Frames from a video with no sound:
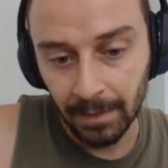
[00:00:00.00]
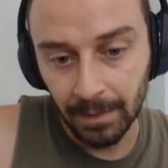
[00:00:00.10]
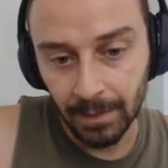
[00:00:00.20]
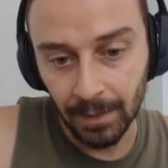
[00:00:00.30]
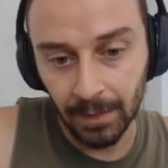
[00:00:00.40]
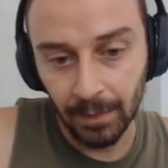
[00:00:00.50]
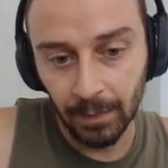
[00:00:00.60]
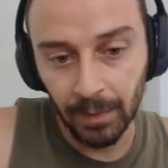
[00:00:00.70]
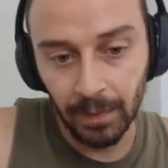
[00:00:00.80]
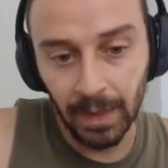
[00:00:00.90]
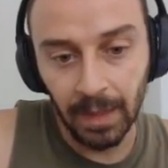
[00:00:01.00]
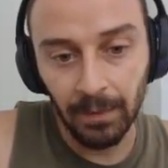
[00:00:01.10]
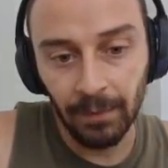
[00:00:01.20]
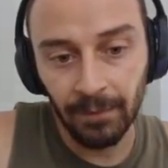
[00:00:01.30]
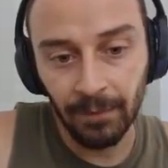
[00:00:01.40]
So
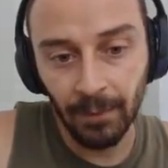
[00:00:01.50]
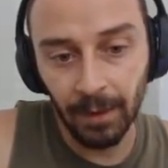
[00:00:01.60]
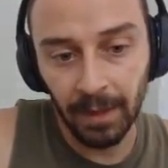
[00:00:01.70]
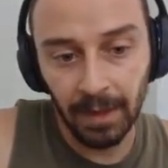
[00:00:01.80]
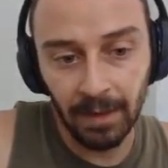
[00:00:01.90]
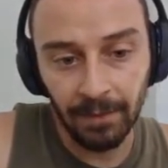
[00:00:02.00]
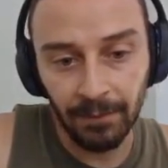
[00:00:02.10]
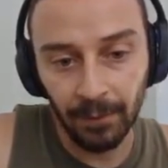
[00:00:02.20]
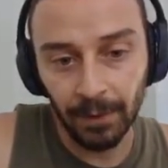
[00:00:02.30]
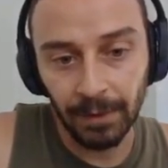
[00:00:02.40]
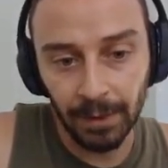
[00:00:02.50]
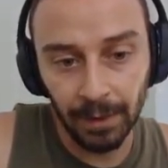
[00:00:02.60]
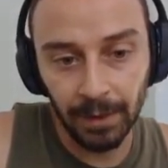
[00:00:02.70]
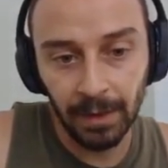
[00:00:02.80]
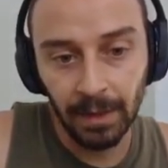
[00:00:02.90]
yeah, 40 down to 40 is
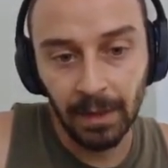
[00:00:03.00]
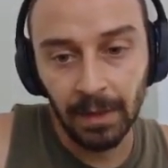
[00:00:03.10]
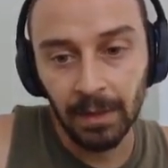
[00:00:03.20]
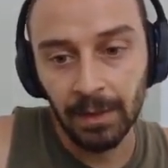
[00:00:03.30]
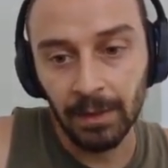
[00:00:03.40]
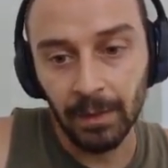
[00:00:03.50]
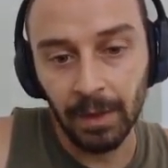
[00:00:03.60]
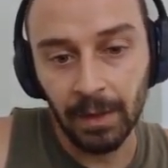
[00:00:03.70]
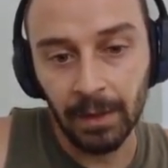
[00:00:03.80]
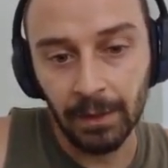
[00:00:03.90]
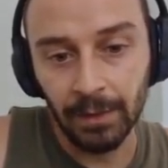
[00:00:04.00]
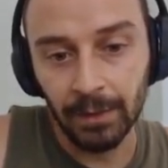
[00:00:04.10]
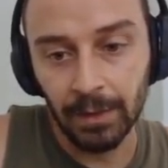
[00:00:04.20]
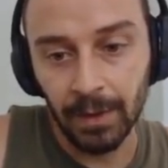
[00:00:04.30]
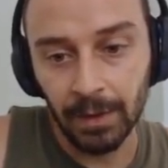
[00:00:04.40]
good. So we got our
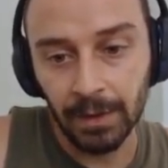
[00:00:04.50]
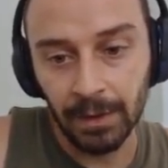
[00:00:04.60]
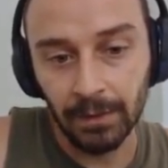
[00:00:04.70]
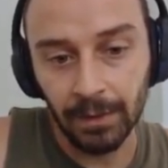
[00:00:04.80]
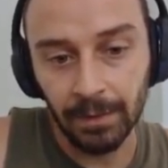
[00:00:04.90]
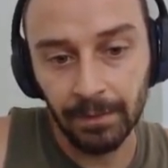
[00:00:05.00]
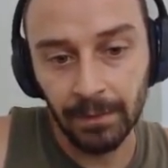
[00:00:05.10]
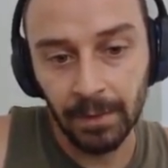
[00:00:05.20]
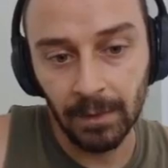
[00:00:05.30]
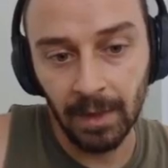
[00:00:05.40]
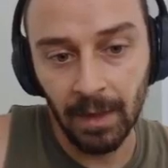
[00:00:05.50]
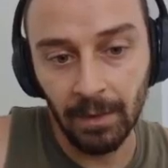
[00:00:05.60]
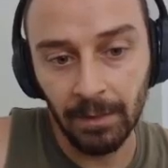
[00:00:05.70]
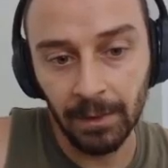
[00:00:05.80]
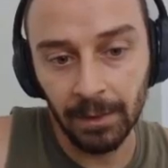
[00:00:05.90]
2-star Syndra. So now
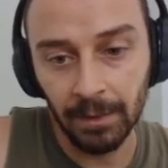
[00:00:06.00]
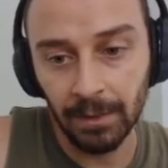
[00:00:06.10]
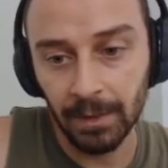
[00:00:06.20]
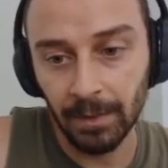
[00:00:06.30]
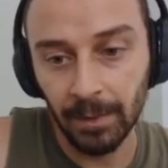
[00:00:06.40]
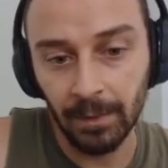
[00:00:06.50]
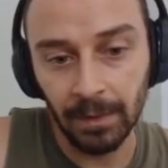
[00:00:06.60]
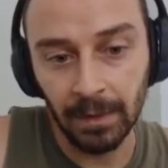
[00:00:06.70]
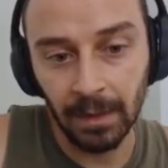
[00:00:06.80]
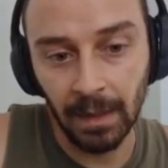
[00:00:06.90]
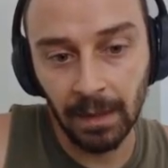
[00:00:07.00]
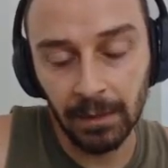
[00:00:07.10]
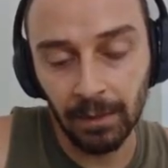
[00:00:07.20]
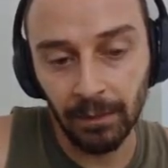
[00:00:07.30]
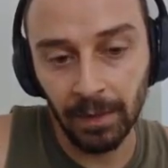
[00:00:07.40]
what I'm going to do is I'm going to put the
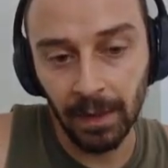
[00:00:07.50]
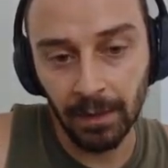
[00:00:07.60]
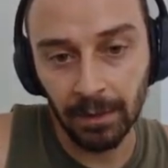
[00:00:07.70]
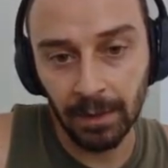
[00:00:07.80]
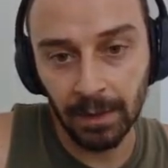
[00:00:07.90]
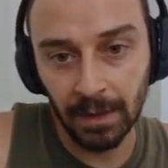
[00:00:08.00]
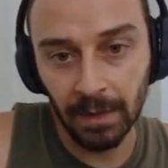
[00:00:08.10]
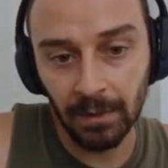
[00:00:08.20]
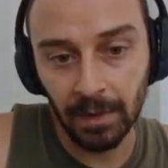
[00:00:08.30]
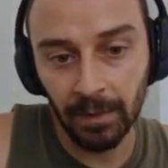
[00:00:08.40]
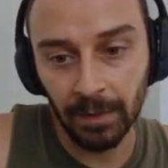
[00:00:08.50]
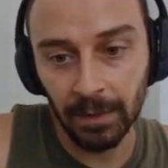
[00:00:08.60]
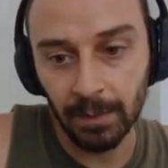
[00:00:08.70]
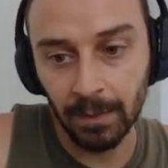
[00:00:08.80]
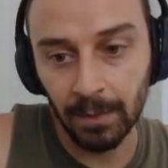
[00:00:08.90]
Lux over here just in case we get a
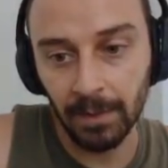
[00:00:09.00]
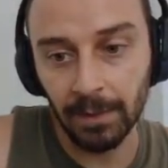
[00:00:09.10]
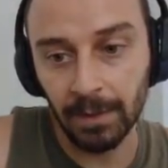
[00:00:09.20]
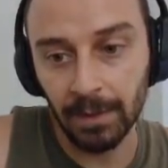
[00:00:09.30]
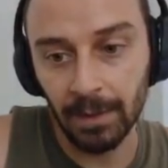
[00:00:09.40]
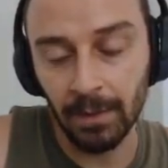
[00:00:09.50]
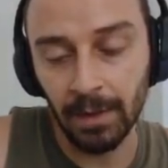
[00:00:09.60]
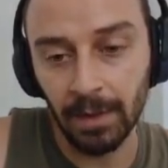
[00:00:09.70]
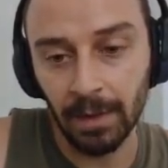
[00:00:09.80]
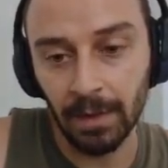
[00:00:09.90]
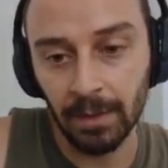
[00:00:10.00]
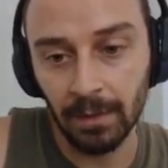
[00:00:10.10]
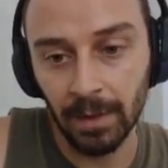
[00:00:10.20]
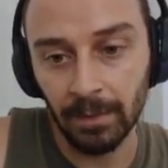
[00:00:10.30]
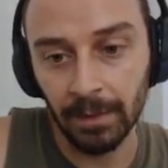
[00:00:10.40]
Blitz pull. I'll put the Zoe there in case
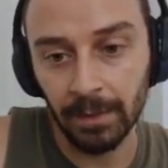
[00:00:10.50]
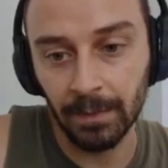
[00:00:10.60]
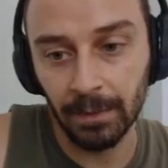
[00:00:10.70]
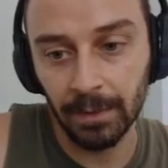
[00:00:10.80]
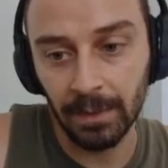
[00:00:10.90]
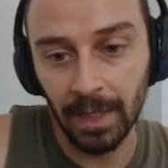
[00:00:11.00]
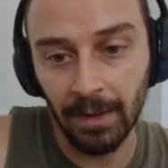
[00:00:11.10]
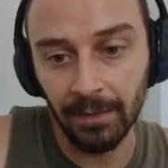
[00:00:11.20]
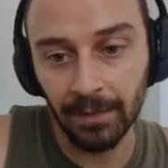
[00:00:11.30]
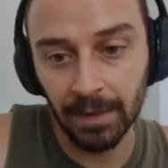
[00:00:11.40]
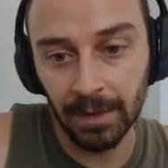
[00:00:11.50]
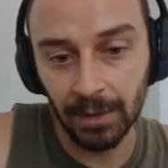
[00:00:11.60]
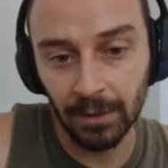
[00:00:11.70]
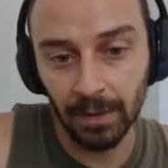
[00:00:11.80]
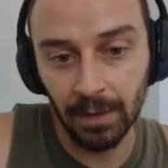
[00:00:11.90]
we get a Blitz pull. So now we have the
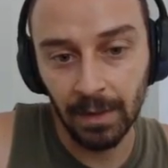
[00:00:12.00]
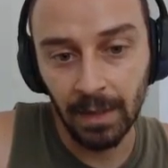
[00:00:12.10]
Syndra